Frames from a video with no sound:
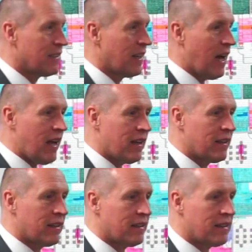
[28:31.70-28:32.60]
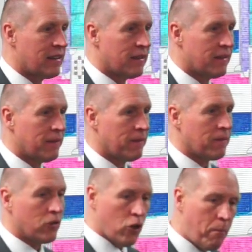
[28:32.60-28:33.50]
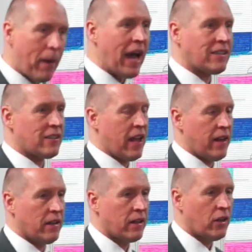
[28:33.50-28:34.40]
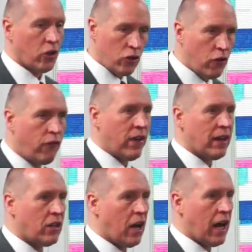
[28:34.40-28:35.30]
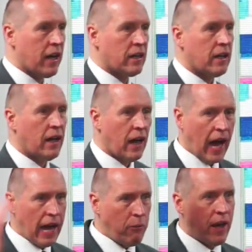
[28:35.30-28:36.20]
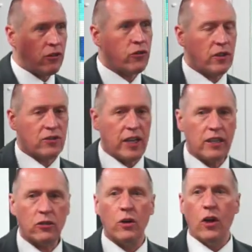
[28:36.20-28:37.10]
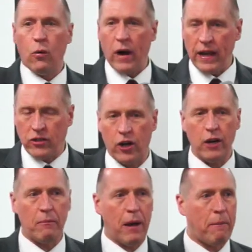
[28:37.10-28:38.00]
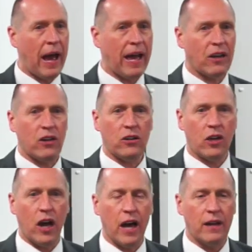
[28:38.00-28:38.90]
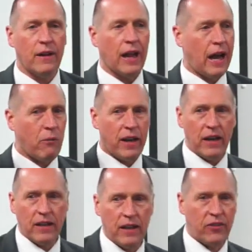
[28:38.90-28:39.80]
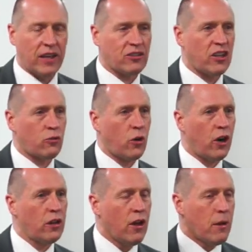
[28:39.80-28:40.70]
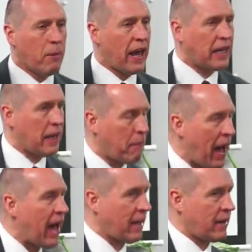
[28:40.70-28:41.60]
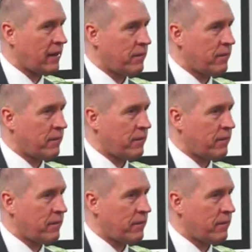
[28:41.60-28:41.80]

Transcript: Huh? You backslid. You failed God. I went through a season where I turned my back on God. I went into the things of this world, but I came back.